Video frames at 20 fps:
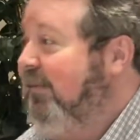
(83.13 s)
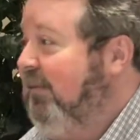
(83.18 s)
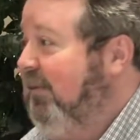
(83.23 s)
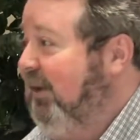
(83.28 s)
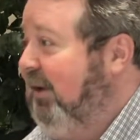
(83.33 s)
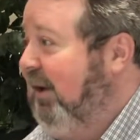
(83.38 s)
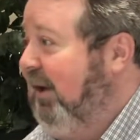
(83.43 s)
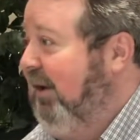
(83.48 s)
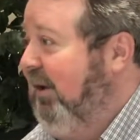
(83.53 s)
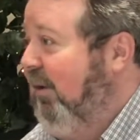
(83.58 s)

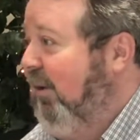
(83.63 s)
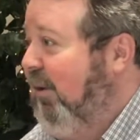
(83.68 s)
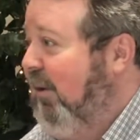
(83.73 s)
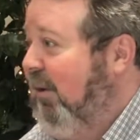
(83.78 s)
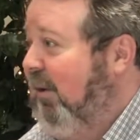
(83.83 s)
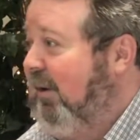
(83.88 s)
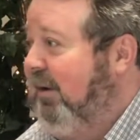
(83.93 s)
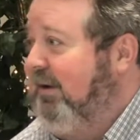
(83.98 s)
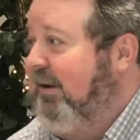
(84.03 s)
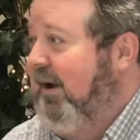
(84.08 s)
You got no
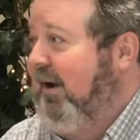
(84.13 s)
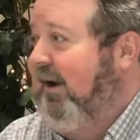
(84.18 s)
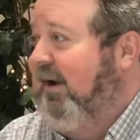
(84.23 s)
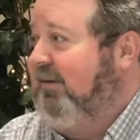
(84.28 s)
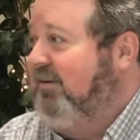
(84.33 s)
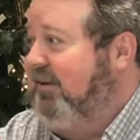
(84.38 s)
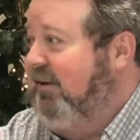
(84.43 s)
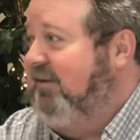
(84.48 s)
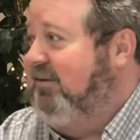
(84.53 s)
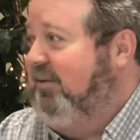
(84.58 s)
oil in your
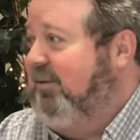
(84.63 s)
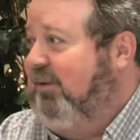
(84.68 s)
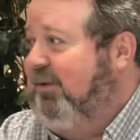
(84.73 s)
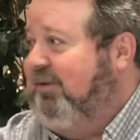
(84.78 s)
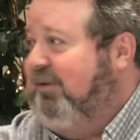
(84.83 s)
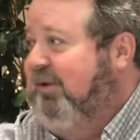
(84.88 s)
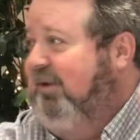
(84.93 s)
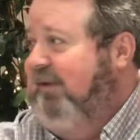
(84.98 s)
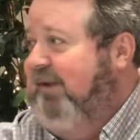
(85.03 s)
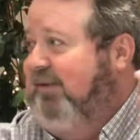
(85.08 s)
house. Take some
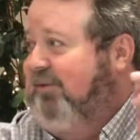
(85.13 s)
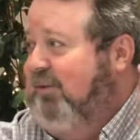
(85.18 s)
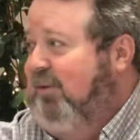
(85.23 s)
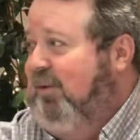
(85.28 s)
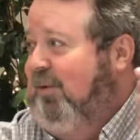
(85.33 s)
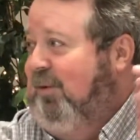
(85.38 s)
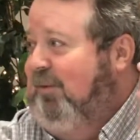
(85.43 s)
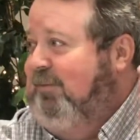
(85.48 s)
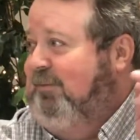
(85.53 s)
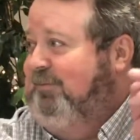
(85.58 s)
Crisco. That's
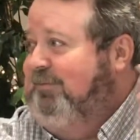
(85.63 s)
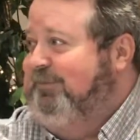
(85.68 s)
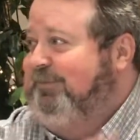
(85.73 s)
oil.